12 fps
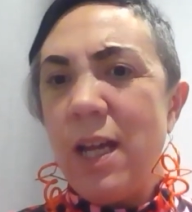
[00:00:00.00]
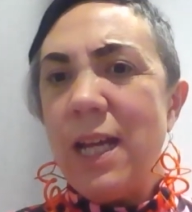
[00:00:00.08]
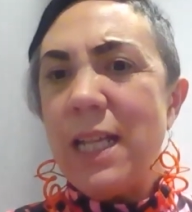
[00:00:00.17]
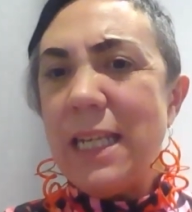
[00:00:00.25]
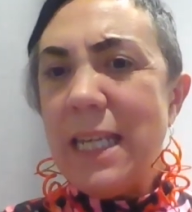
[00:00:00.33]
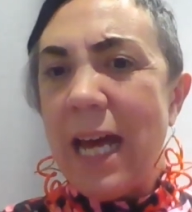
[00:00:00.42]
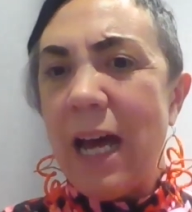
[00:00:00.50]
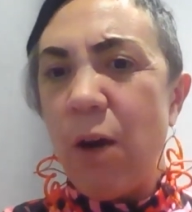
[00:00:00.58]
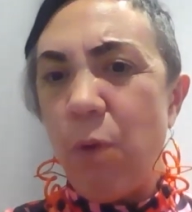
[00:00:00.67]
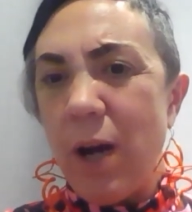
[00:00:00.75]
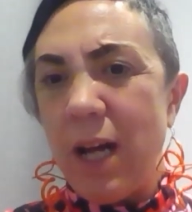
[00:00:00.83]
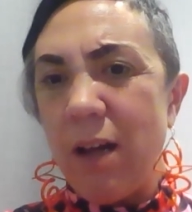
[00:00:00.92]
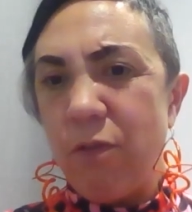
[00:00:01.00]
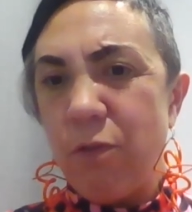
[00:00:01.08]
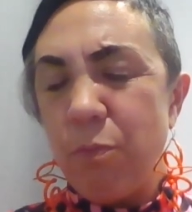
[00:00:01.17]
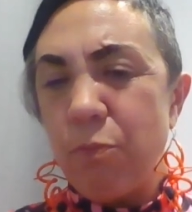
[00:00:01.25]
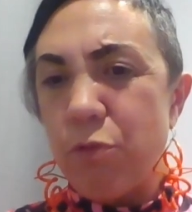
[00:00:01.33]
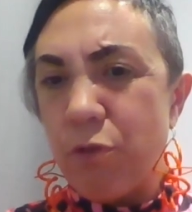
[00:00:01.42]
now have
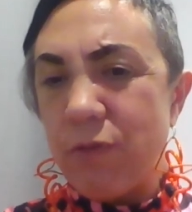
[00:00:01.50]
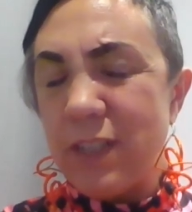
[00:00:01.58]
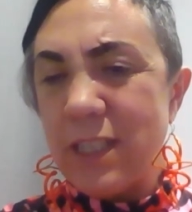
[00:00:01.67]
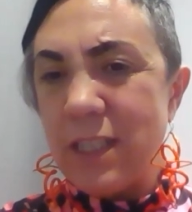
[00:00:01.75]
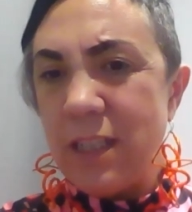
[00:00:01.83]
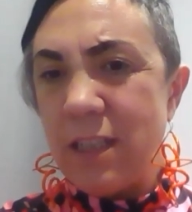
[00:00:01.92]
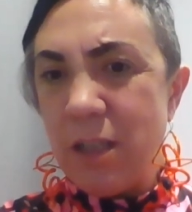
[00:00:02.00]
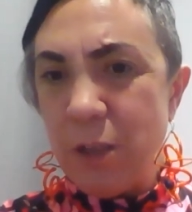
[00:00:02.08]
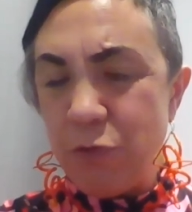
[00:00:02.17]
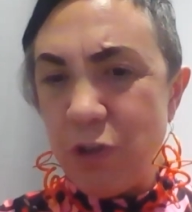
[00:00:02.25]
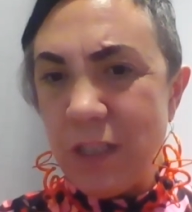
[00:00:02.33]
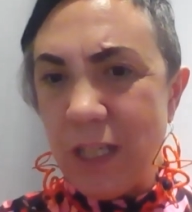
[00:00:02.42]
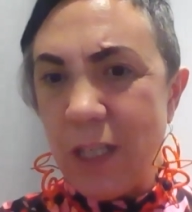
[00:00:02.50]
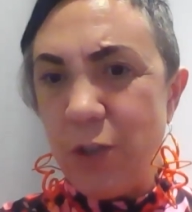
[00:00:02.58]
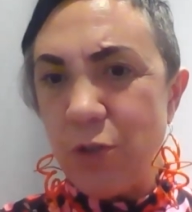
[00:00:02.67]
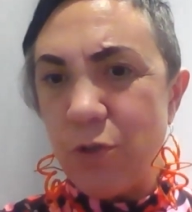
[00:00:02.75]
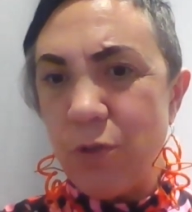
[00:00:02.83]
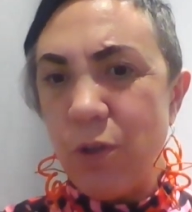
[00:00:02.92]
privacy legislation